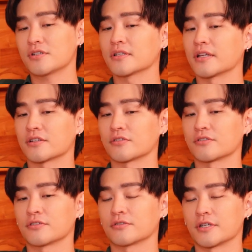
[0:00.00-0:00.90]
sure, like,
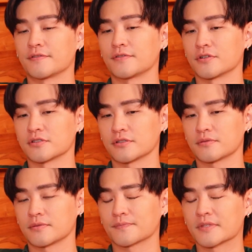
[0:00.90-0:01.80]
if you're,
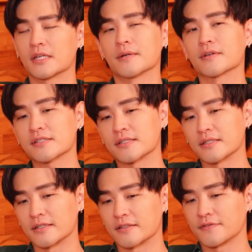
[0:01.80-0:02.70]
because
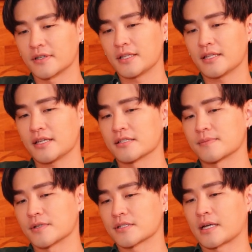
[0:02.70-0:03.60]
the funny thing is,
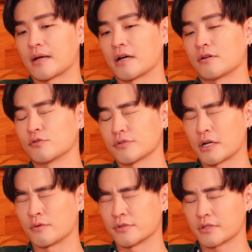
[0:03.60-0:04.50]
because I
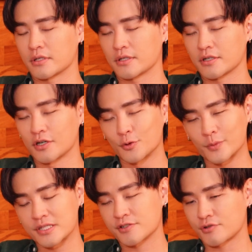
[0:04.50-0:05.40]
was
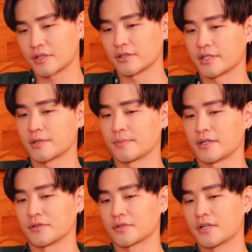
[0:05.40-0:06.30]
always struggling
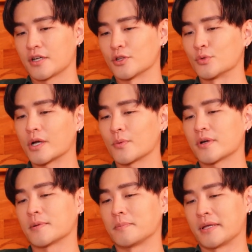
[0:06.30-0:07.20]
about, do I
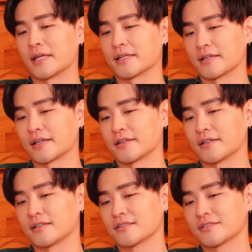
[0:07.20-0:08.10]
want to make like
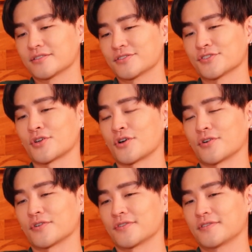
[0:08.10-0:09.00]
a
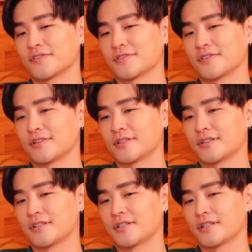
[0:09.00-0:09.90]
song
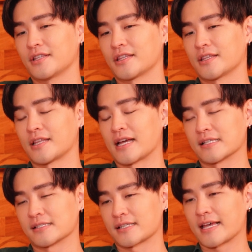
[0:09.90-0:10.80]
that
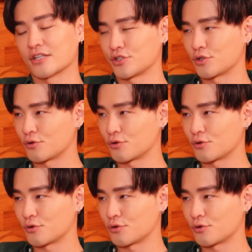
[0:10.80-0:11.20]
has a catchy